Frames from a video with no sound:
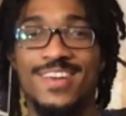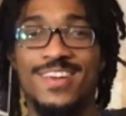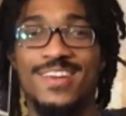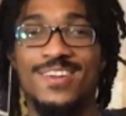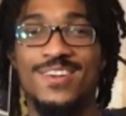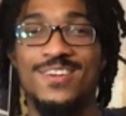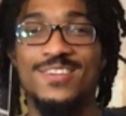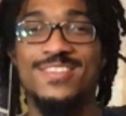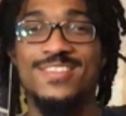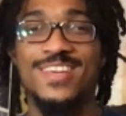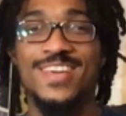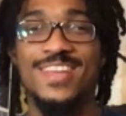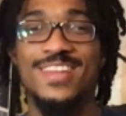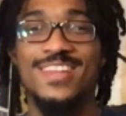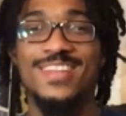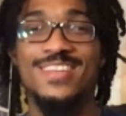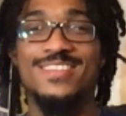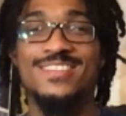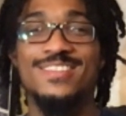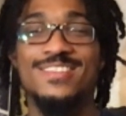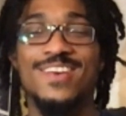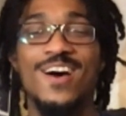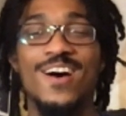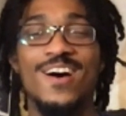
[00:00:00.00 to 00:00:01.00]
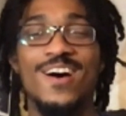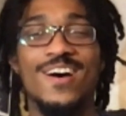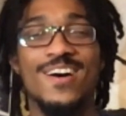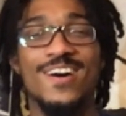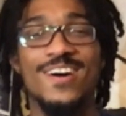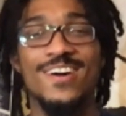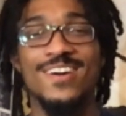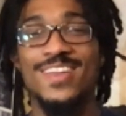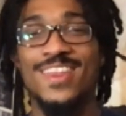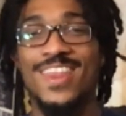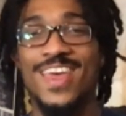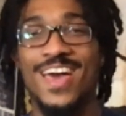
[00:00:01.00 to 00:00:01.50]
you're singing this
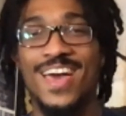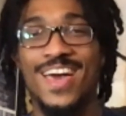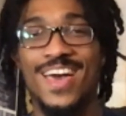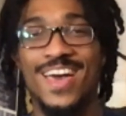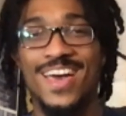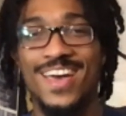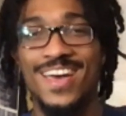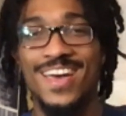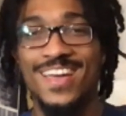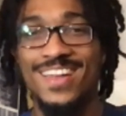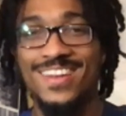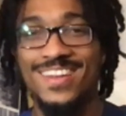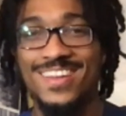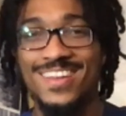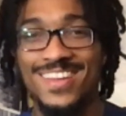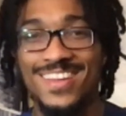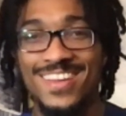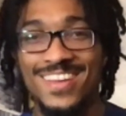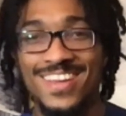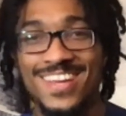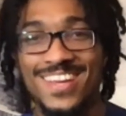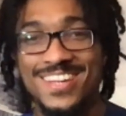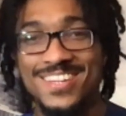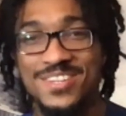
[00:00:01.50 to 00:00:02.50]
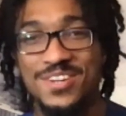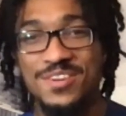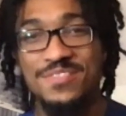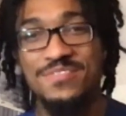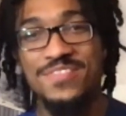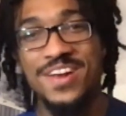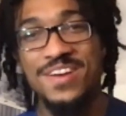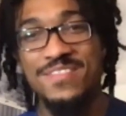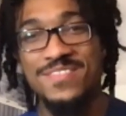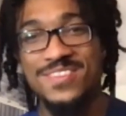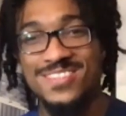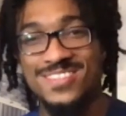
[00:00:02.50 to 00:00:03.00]
song that is your
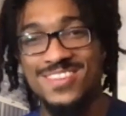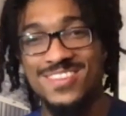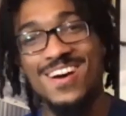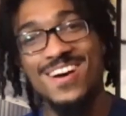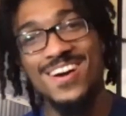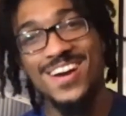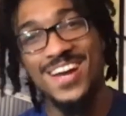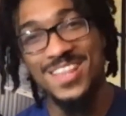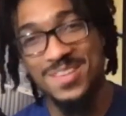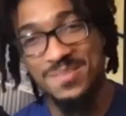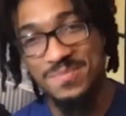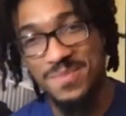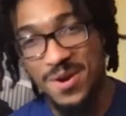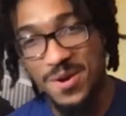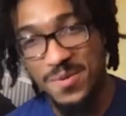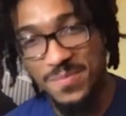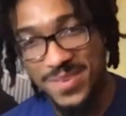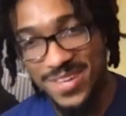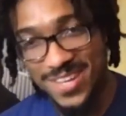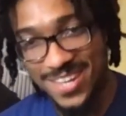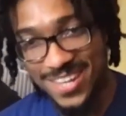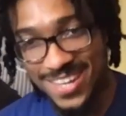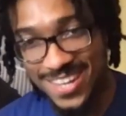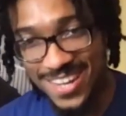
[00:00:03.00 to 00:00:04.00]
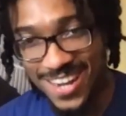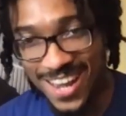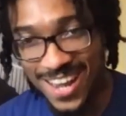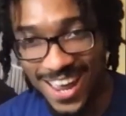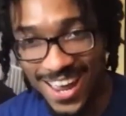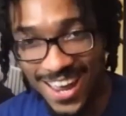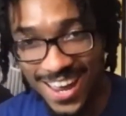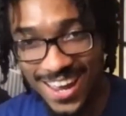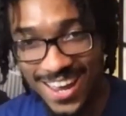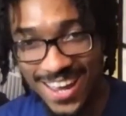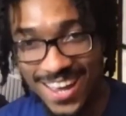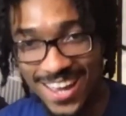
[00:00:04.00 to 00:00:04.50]
favorite song at the moment,
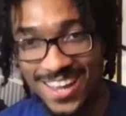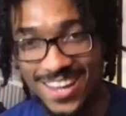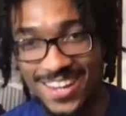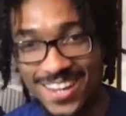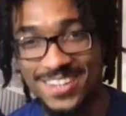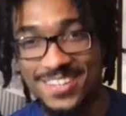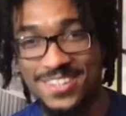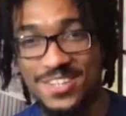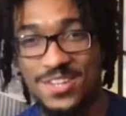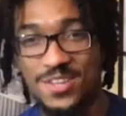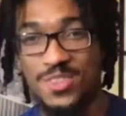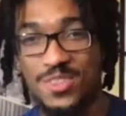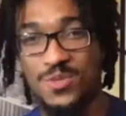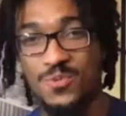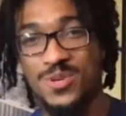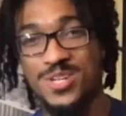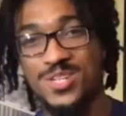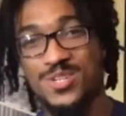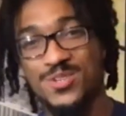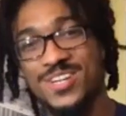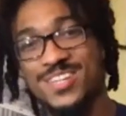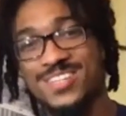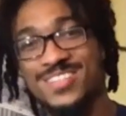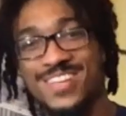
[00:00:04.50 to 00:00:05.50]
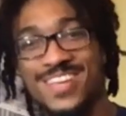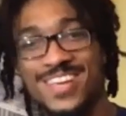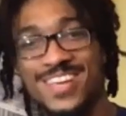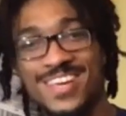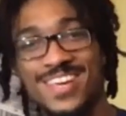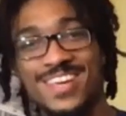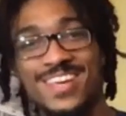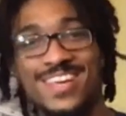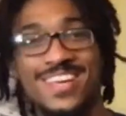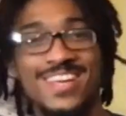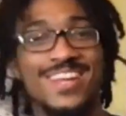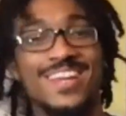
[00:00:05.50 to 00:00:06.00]
and you're 3 drinks in,
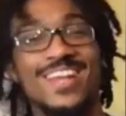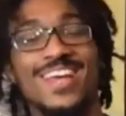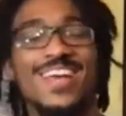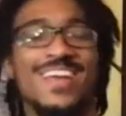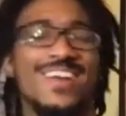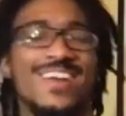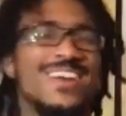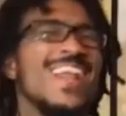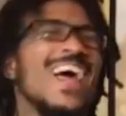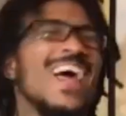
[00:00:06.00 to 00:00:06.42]
and you're